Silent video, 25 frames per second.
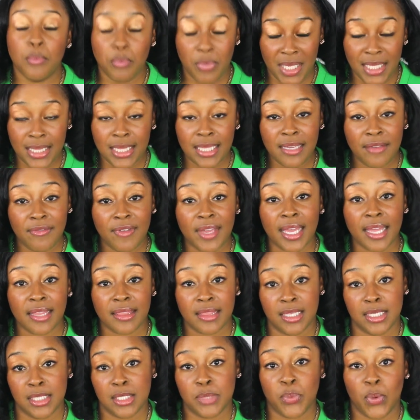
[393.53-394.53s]
Be living
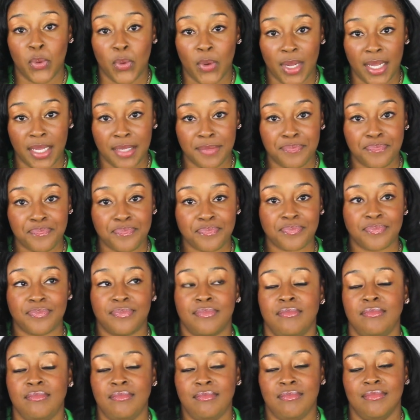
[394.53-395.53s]
at this point.
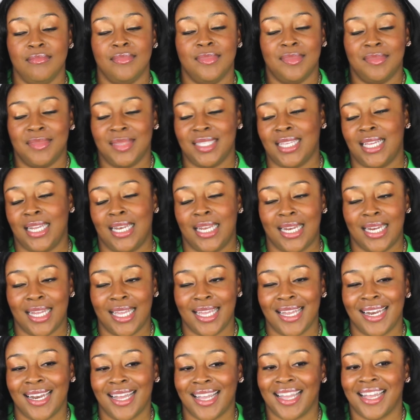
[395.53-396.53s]
Say it
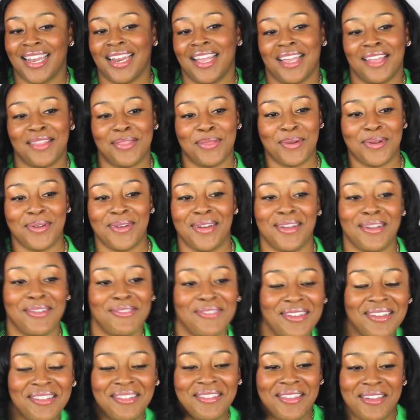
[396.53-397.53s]
again. I kind of got thrown
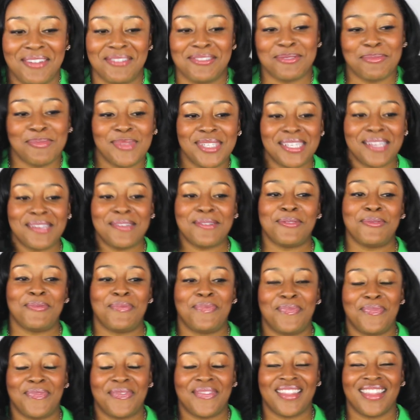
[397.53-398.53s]
off. I was in my
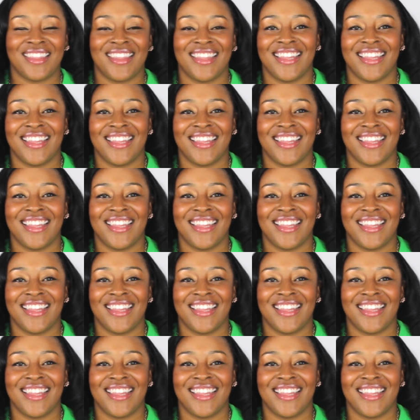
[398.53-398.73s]
zone.